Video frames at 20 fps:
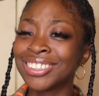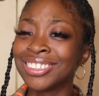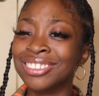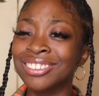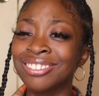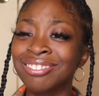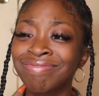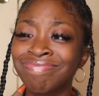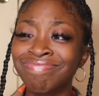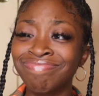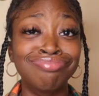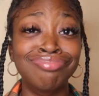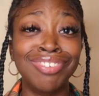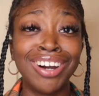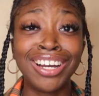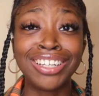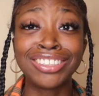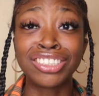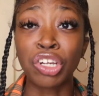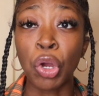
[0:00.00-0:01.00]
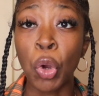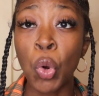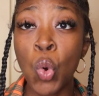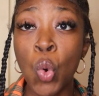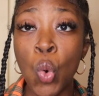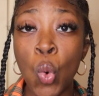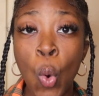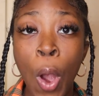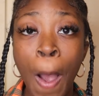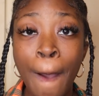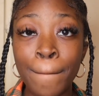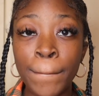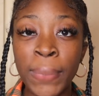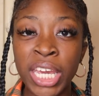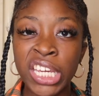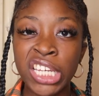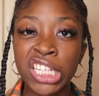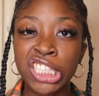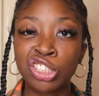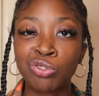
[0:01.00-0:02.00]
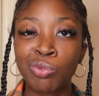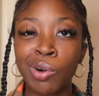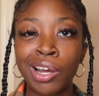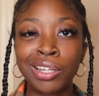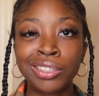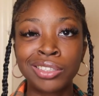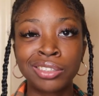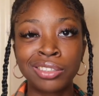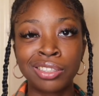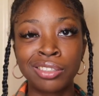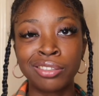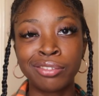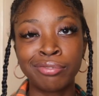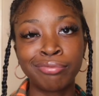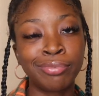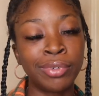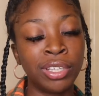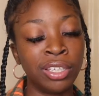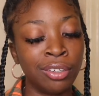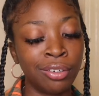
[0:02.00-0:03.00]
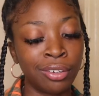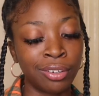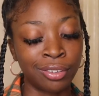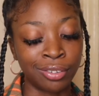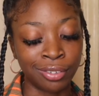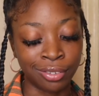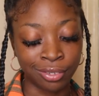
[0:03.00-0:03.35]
to do? Watch. Ooh, binge watch some. Yeah.